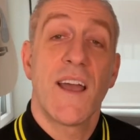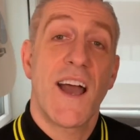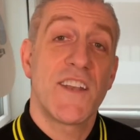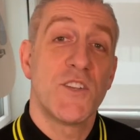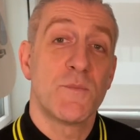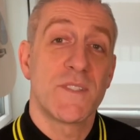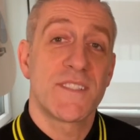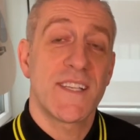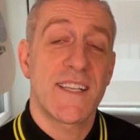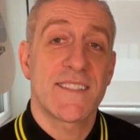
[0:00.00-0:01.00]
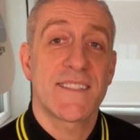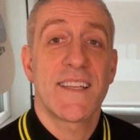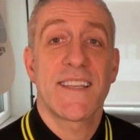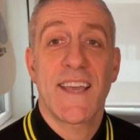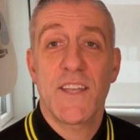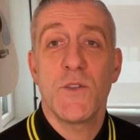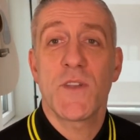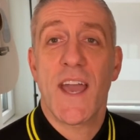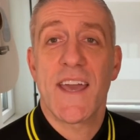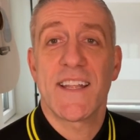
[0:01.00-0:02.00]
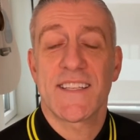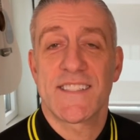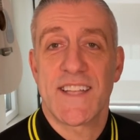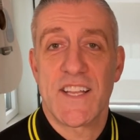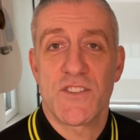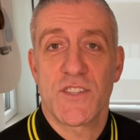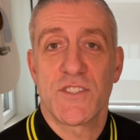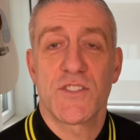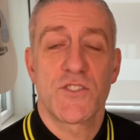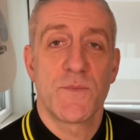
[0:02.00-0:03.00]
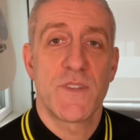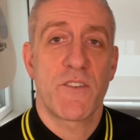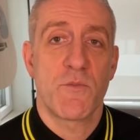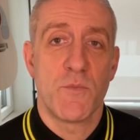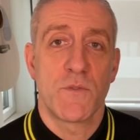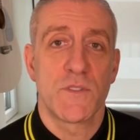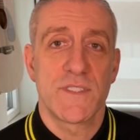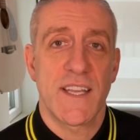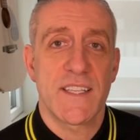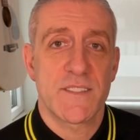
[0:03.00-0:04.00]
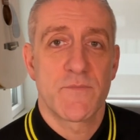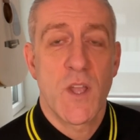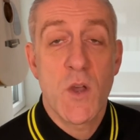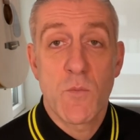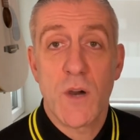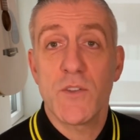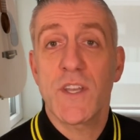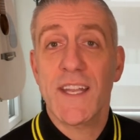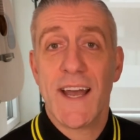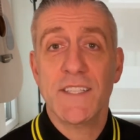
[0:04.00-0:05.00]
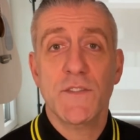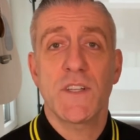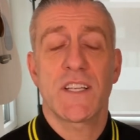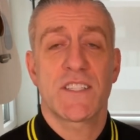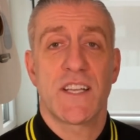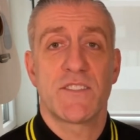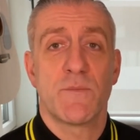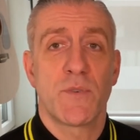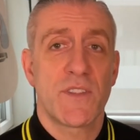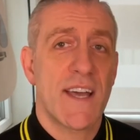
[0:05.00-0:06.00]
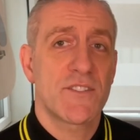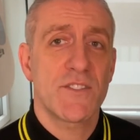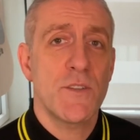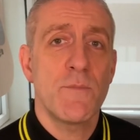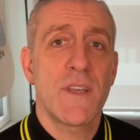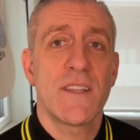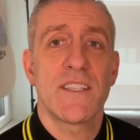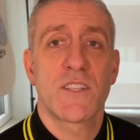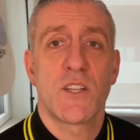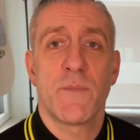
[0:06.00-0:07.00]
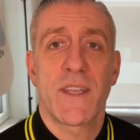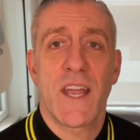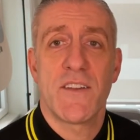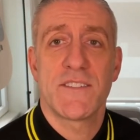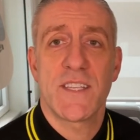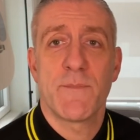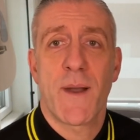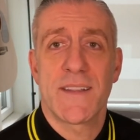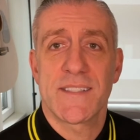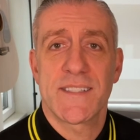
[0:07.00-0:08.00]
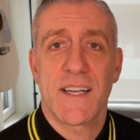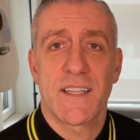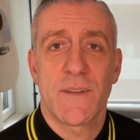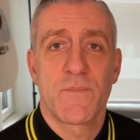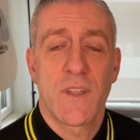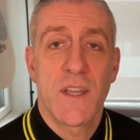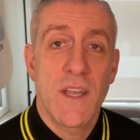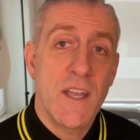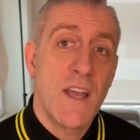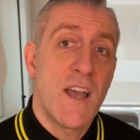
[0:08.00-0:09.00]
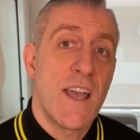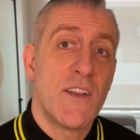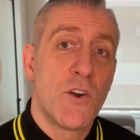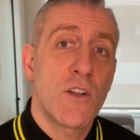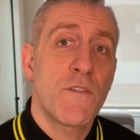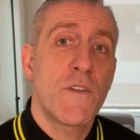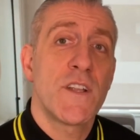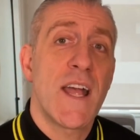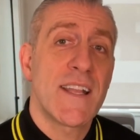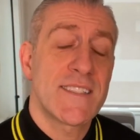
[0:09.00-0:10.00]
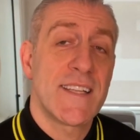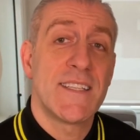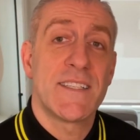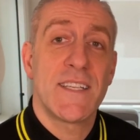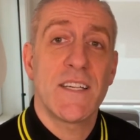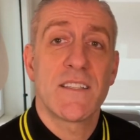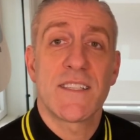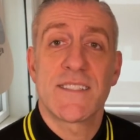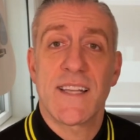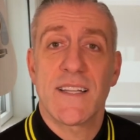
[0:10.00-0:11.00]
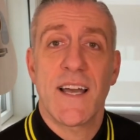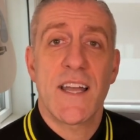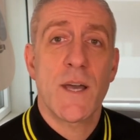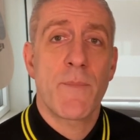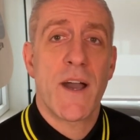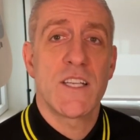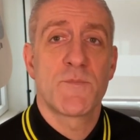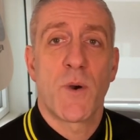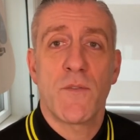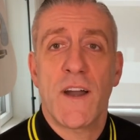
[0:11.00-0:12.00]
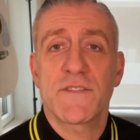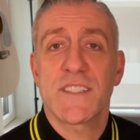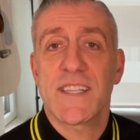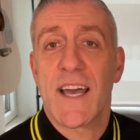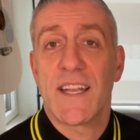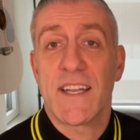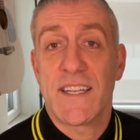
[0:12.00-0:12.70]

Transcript: And number six, can you get an extension to subject removal date? Well, you can ask for an extension, but that doesn't mean that it's gonna be guaranteed by the seller. In order for an extended deal, the seller and the buyers both have to sign an